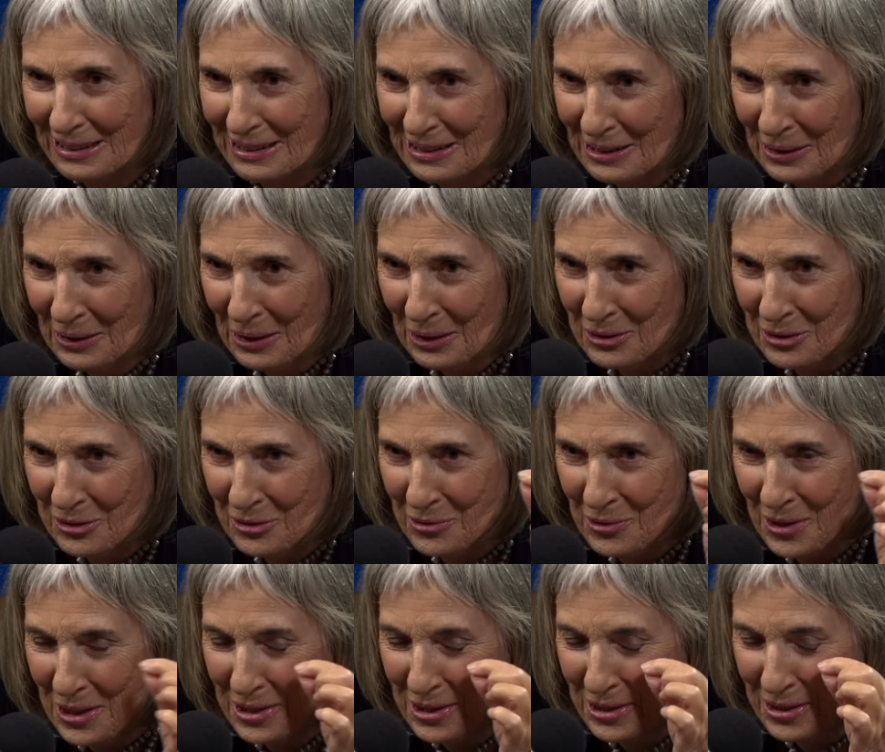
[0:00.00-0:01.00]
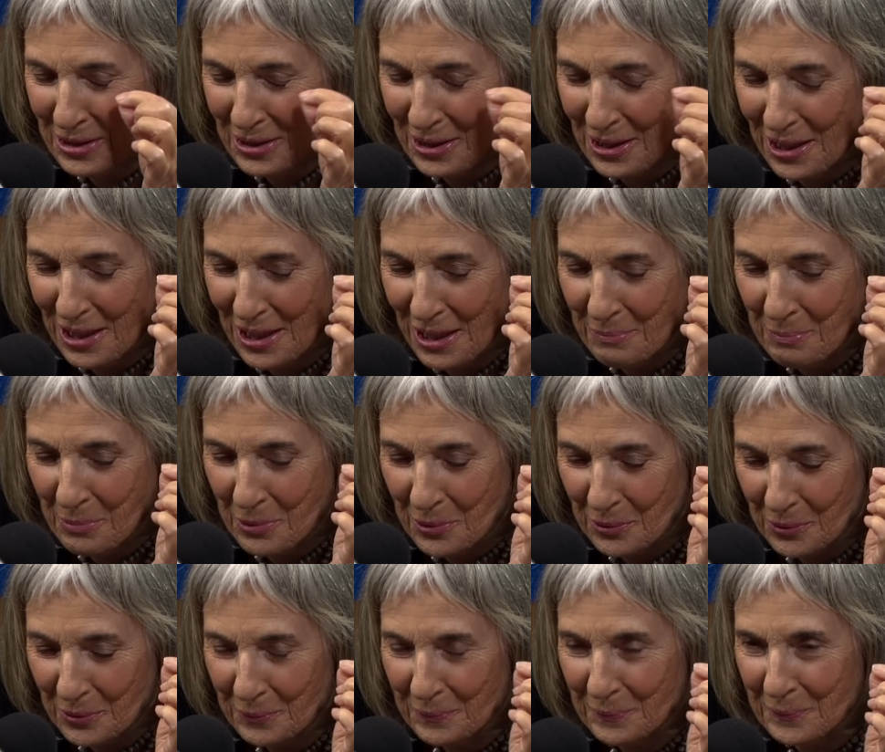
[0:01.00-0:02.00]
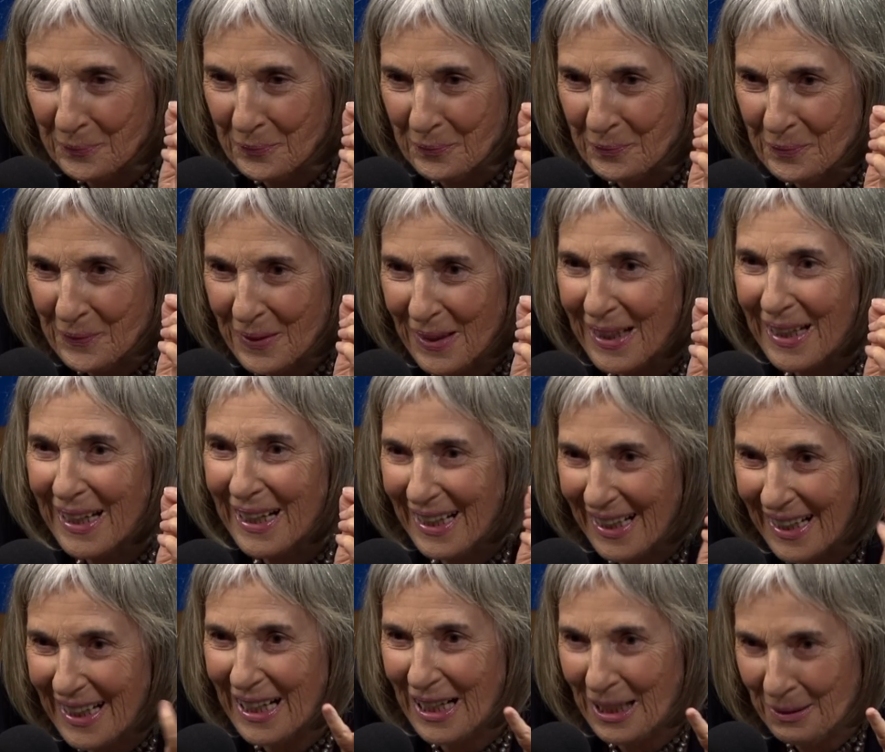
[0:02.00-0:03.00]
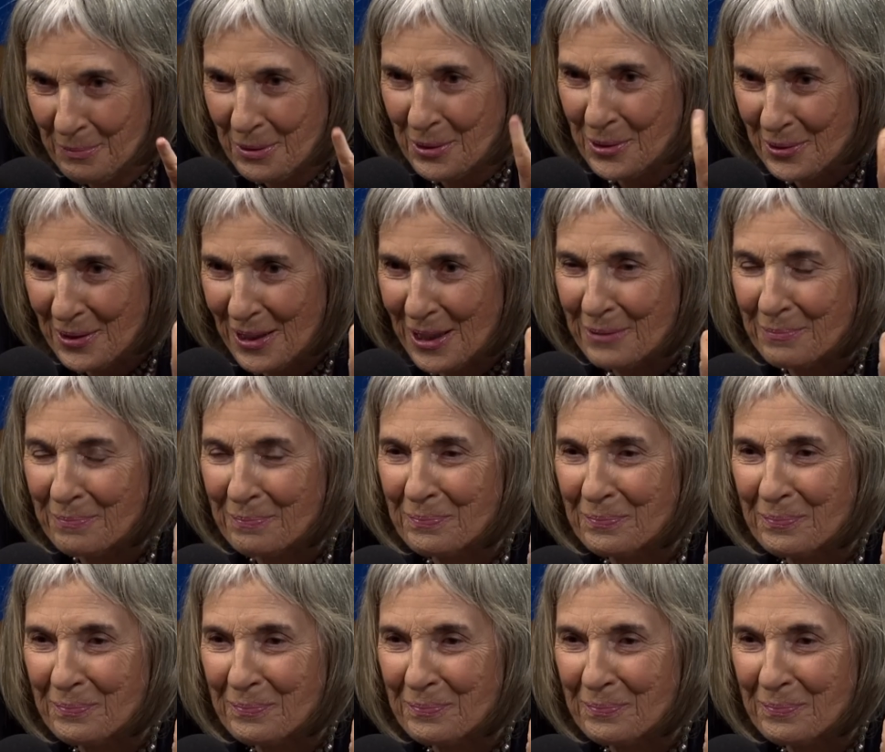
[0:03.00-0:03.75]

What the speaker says: that go straight into the eyeball, I'll be all right.